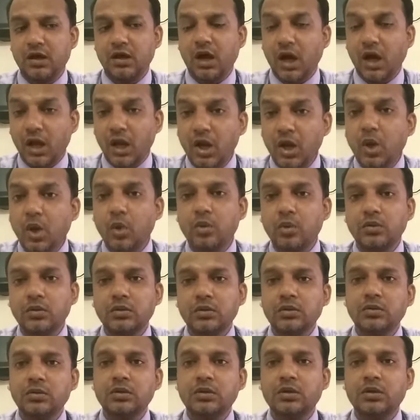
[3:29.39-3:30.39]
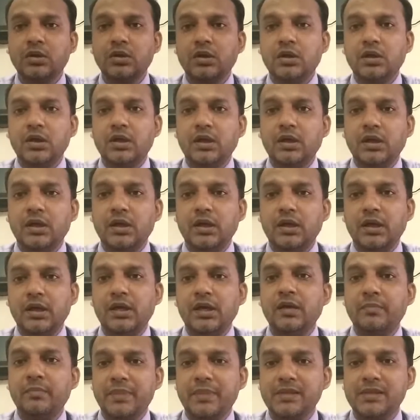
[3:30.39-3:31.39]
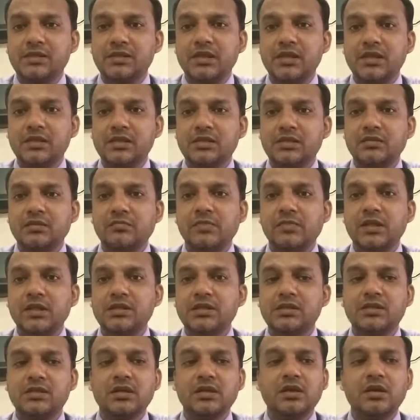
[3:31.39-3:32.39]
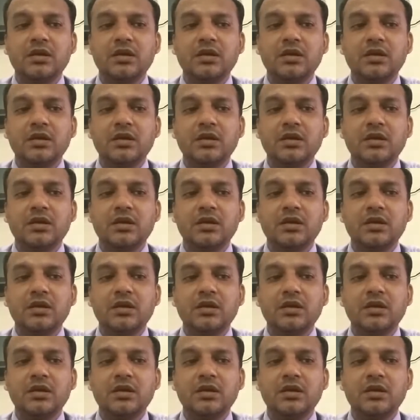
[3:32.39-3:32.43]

alone in a business, means